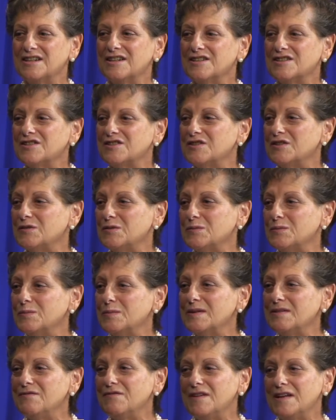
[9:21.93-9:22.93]
So
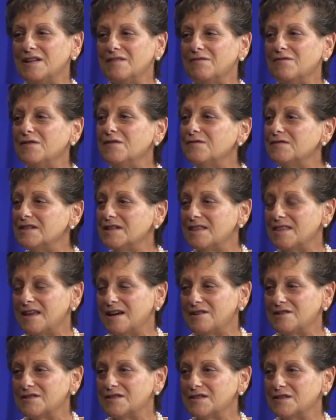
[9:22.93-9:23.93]
we felt fifty
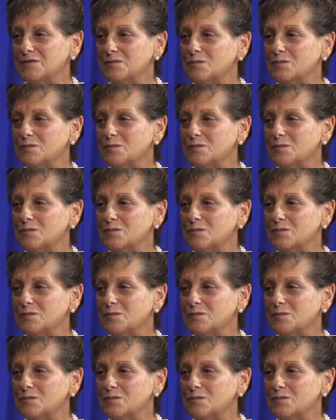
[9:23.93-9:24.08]
thousand